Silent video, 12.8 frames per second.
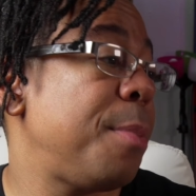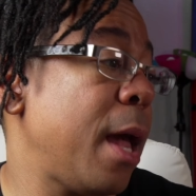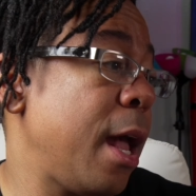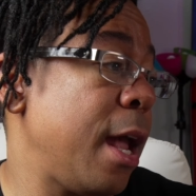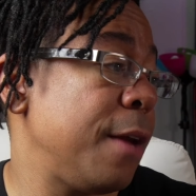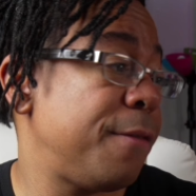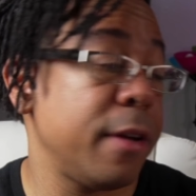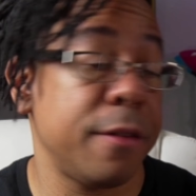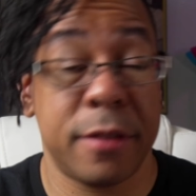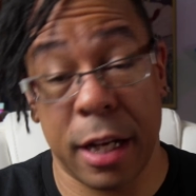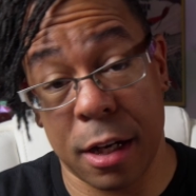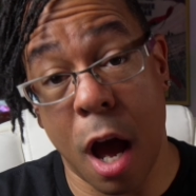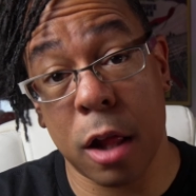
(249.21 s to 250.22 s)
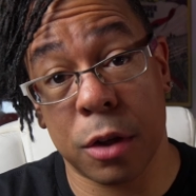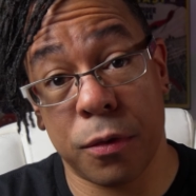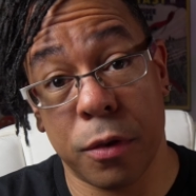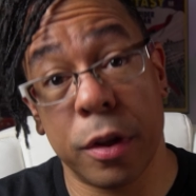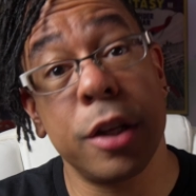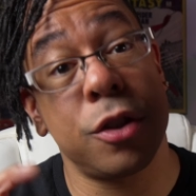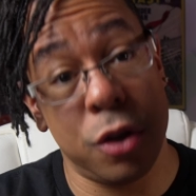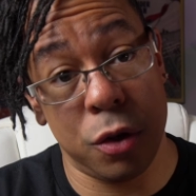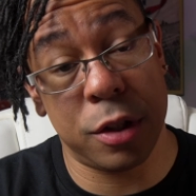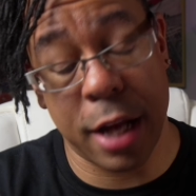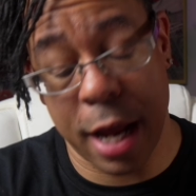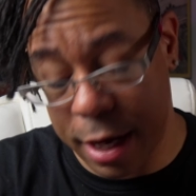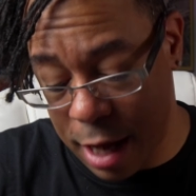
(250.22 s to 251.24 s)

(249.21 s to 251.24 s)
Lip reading: paid $15 for this newsstand